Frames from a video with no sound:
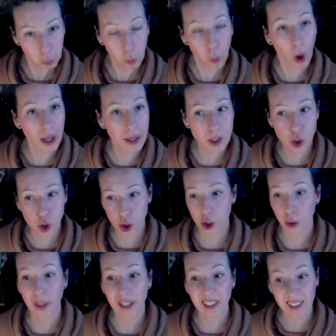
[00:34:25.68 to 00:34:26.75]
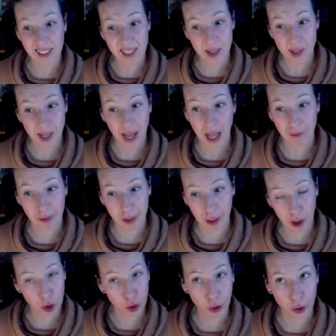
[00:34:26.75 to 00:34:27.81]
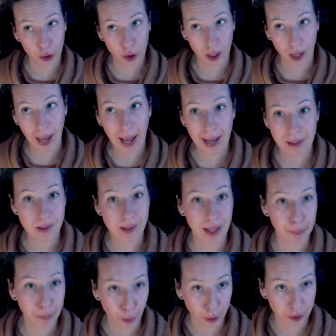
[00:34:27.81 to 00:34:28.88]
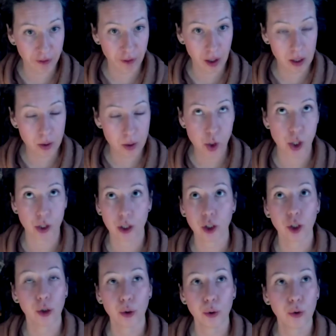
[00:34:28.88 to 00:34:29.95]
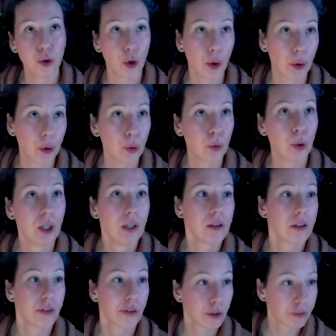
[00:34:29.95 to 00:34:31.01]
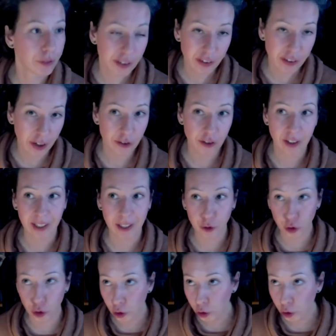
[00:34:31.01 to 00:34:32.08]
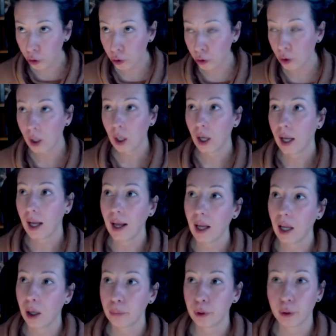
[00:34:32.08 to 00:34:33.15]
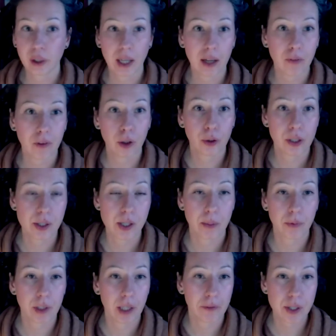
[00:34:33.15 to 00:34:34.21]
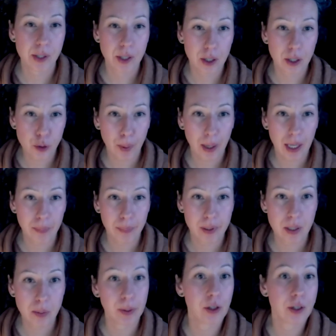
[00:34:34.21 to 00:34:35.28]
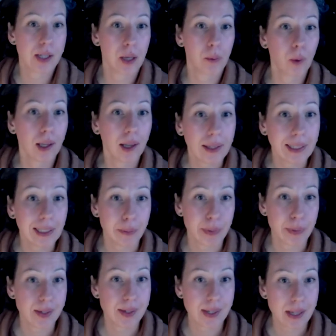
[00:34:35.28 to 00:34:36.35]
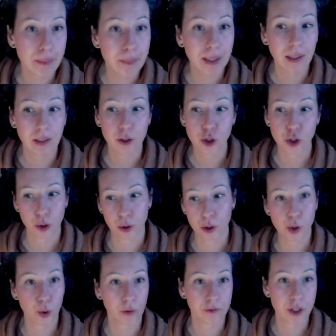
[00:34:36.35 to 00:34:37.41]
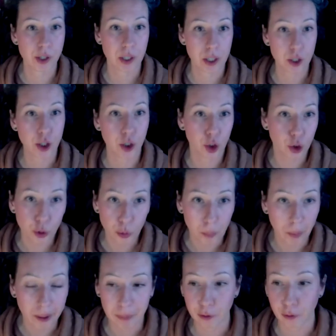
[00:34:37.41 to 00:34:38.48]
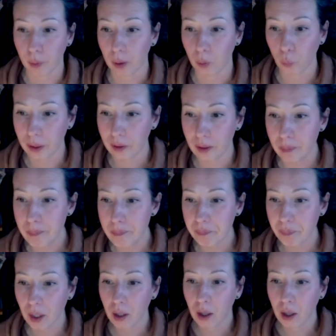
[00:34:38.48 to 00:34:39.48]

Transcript: wise to at least have a look at their profiles so that you know the sort of research that they do. You can have a look at some of their research papers because they will likely be similar to the sort of research that you might be doing with them.